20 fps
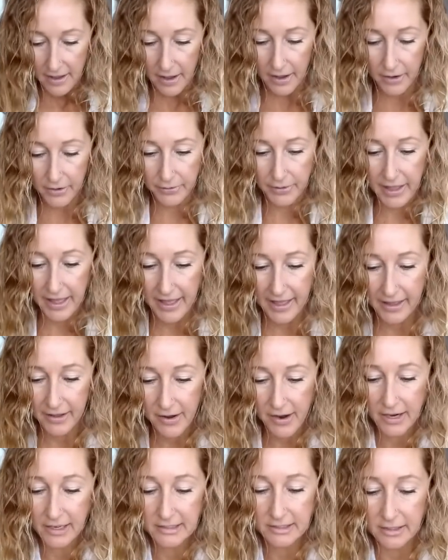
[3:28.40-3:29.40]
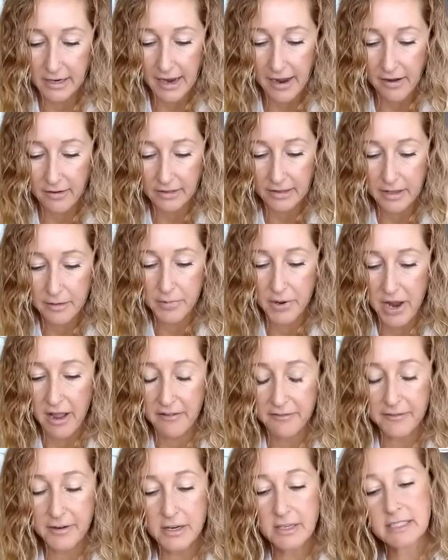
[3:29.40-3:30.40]
Okay, cards are out,
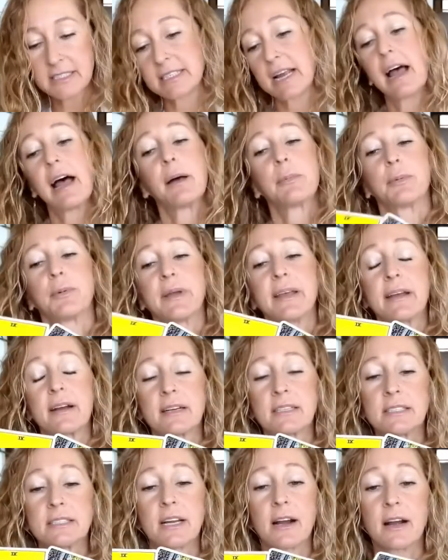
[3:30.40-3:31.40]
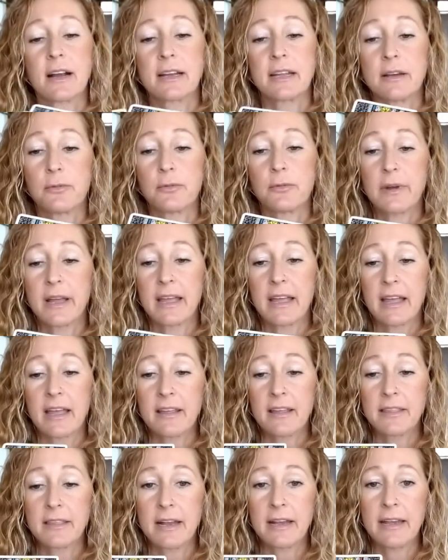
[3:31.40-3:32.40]
Libra. First up, we are starting
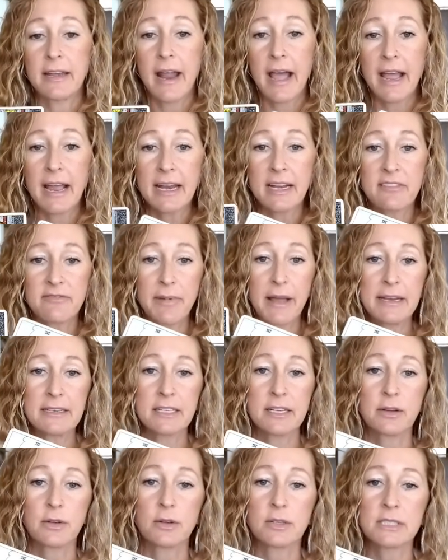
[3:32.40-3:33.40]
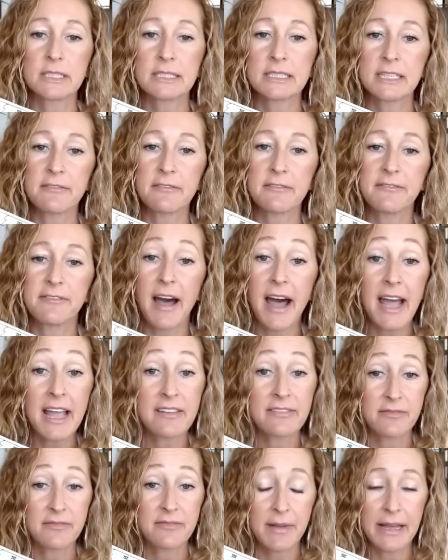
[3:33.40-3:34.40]
with Nine of Pentacles,
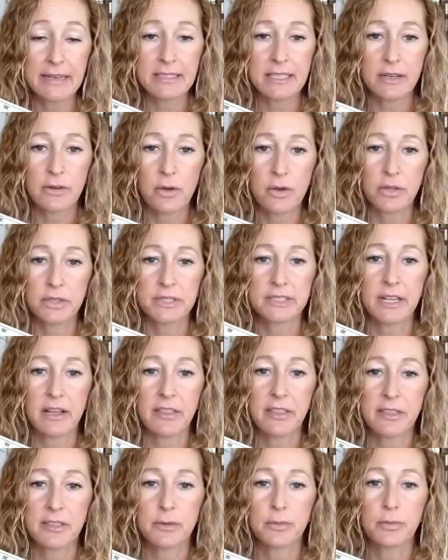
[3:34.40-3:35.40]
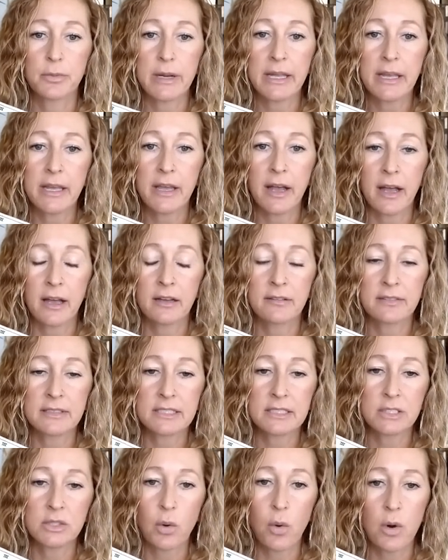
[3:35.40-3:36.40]
Five of Pentacles, Three of
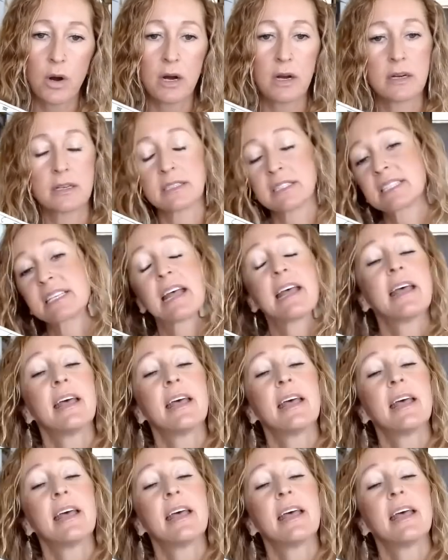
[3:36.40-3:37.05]
Swords.